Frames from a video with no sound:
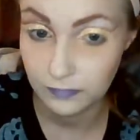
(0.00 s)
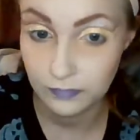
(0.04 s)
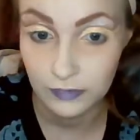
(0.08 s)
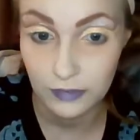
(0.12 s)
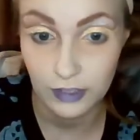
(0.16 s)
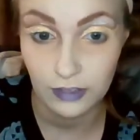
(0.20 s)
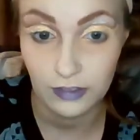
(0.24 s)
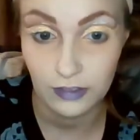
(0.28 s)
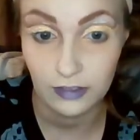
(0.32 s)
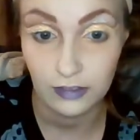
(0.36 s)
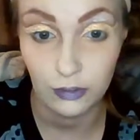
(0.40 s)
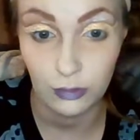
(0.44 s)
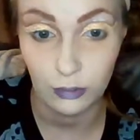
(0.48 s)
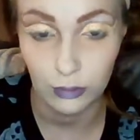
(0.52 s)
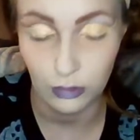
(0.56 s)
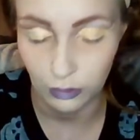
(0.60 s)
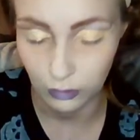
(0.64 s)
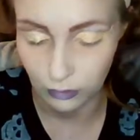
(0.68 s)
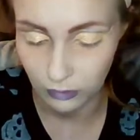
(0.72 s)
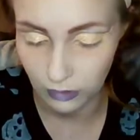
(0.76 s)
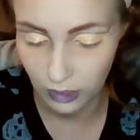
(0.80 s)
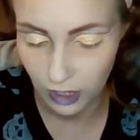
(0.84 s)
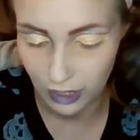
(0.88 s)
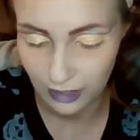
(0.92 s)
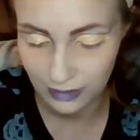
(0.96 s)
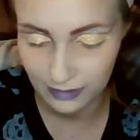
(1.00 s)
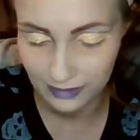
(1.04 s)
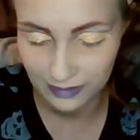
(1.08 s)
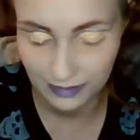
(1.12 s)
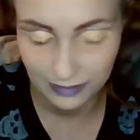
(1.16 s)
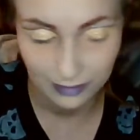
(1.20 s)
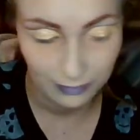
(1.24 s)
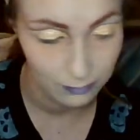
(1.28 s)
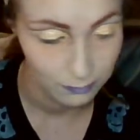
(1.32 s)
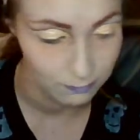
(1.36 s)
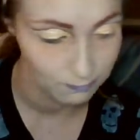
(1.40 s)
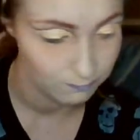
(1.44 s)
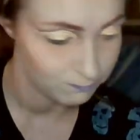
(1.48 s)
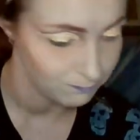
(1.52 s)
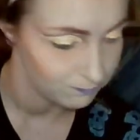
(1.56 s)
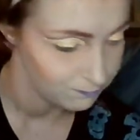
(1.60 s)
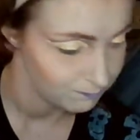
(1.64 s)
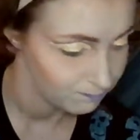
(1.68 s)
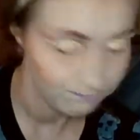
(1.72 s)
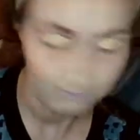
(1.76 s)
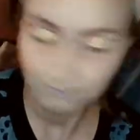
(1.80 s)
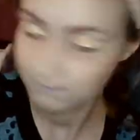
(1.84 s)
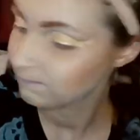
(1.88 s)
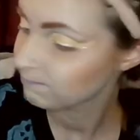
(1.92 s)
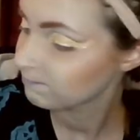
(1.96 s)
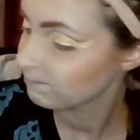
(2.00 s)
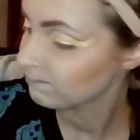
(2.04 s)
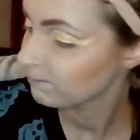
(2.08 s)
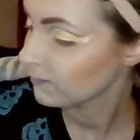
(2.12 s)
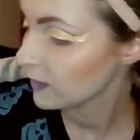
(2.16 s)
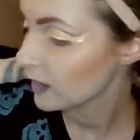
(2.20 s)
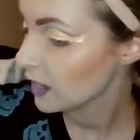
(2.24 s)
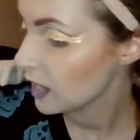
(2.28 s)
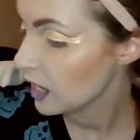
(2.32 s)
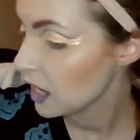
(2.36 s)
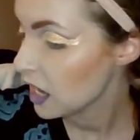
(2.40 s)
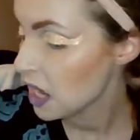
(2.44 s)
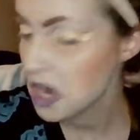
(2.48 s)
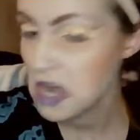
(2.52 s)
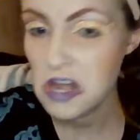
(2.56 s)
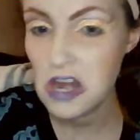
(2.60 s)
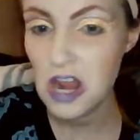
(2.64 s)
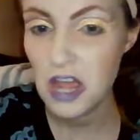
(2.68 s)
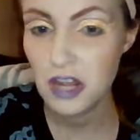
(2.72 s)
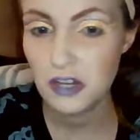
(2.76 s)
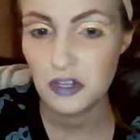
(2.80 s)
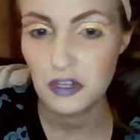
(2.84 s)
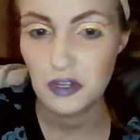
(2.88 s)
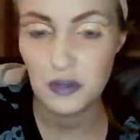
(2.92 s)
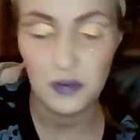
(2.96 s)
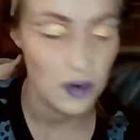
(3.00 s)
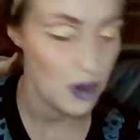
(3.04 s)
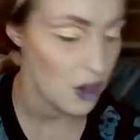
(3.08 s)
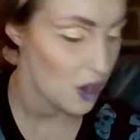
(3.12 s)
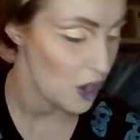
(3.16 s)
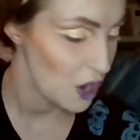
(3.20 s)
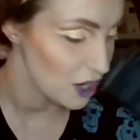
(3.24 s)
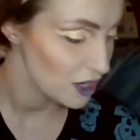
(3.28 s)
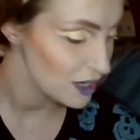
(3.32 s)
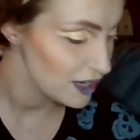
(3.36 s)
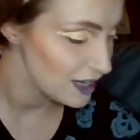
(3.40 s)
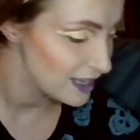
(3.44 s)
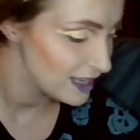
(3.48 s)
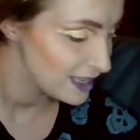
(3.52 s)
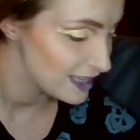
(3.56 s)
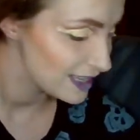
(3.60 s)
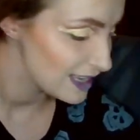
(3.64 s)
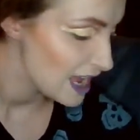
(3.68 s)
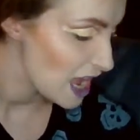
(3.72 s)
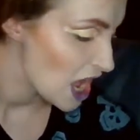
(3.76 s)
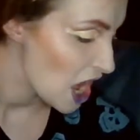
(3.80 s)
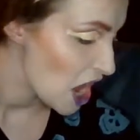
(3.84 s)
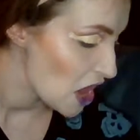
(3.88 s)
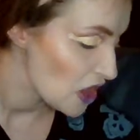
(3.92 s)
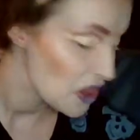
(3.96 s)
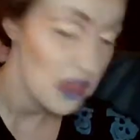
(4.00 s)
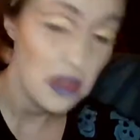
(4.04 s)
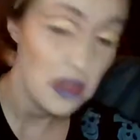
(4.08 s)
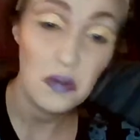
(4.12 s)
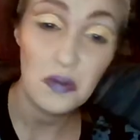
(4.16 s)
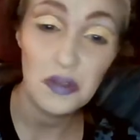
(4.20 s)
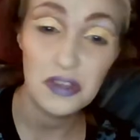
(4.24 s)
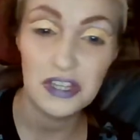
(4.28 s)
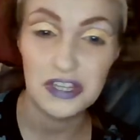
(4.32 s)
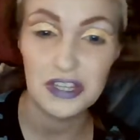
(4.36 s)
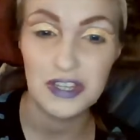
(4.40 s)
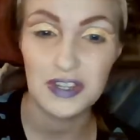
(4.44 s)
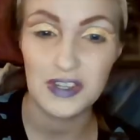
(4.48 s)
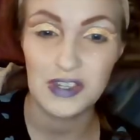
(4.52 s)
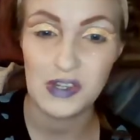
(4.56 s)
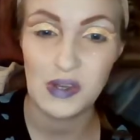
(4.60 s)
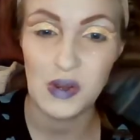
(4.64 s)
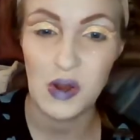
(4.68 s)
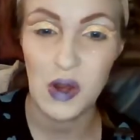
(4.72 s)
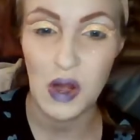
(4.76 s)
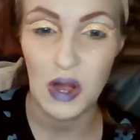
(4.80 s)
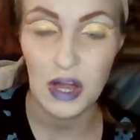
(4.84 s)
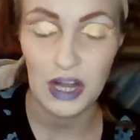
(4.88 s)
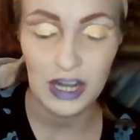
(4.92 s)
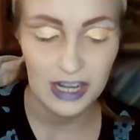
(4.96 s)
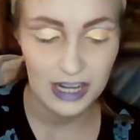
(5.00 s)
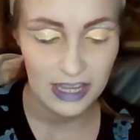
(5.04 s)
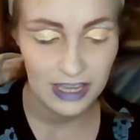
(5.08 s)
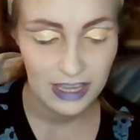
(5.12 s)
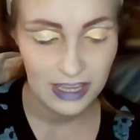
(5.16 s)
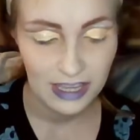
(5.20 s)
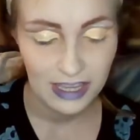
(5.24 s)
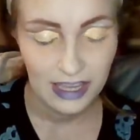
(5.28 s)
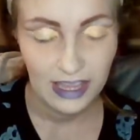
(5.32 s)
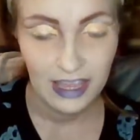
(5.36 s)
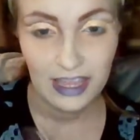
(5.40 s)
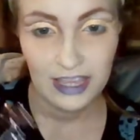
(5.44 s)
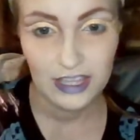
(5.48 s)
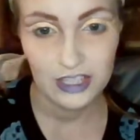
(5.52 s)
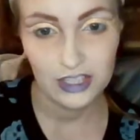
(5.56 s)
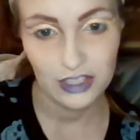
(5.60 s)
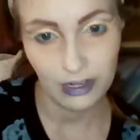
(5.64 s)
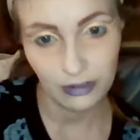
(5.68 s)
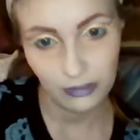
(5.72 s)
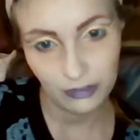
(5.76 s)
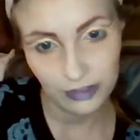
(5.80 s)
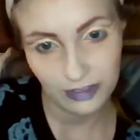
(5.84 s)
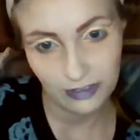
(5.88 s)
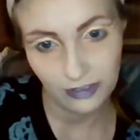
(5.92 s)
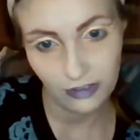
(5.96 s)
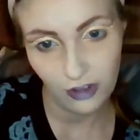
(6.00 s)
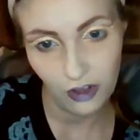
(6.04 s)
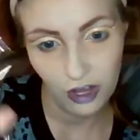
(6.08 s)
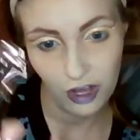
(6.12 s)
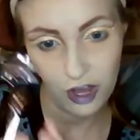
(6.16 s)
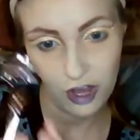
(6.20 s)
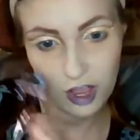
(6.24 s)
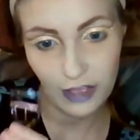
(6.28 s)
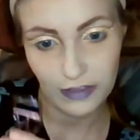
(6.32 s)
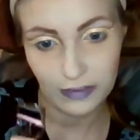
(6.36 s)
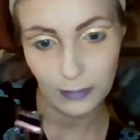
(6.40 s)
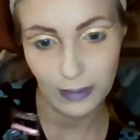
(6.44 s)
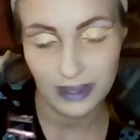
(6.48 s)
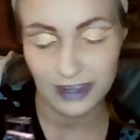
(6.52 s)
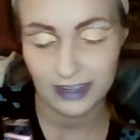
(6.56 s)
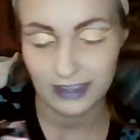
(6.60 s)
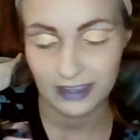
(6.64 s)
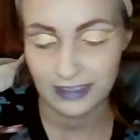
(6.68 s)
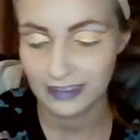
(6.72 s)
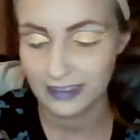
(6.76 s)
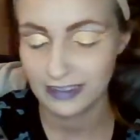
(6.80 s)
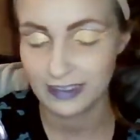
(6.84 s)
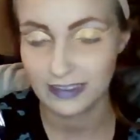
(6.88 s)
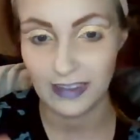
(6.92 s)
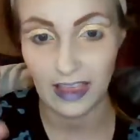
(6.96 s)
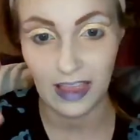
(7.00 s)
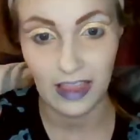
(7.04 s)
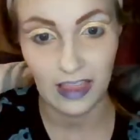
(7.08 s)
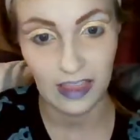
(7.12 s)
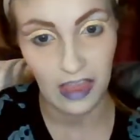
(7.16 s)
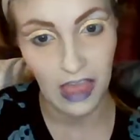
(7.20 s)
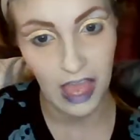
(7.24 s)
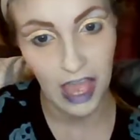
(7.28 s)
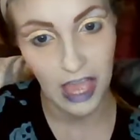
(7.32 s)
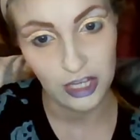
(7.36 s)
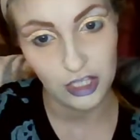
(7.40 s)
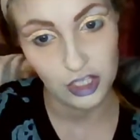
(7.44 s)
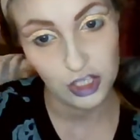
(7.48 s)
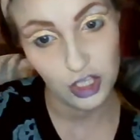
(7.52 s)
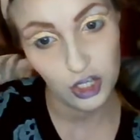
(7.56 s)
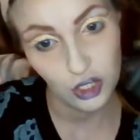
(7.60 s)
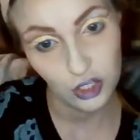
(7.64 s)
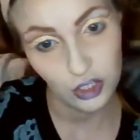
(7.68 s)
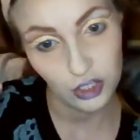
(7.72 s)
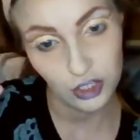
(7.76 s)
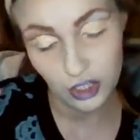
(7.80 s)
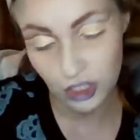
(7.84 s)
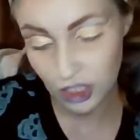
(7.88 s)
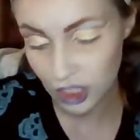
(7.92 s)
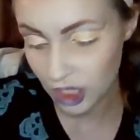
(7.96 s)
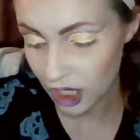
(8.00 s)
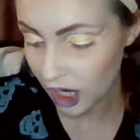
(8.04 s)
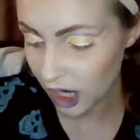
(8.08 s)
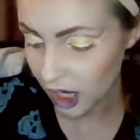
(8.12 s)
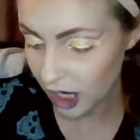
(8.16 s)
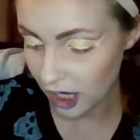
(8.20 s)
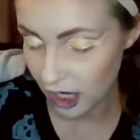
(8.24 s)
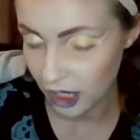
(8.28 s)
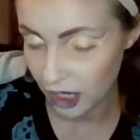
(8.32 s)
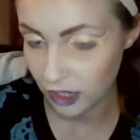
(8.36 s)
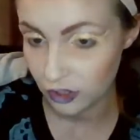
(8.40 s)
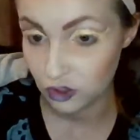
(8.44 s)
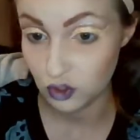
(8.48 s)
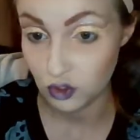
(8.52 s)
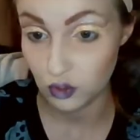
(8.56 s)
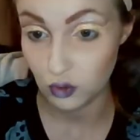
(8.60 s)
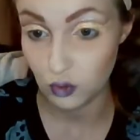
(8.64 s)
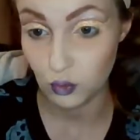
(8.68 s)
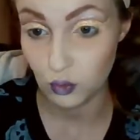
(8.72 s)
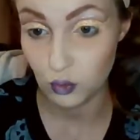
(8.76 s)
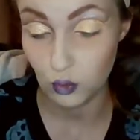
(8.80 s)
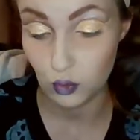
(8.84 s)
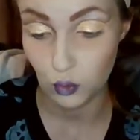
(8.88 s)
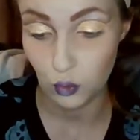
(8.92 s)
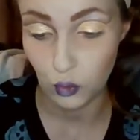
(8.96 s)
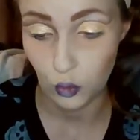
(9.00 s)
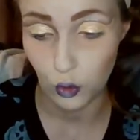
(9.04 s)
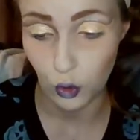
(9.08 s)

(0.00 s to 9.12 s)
Just two little dots. Not too hard. That wasn't too, too hard. Jeffree Star Cosmetics' Lash Curler to